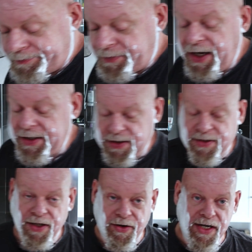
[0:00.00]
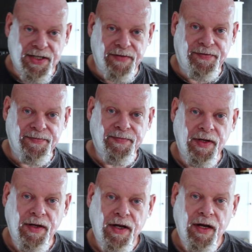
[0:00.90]
Yes, it's aggressive.
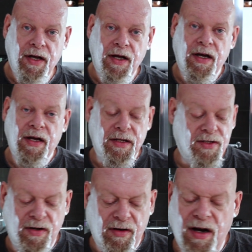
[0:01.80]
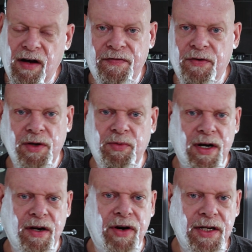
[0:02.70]
It's not
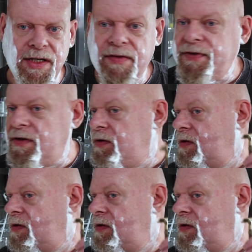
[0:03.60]
R41 aggressive,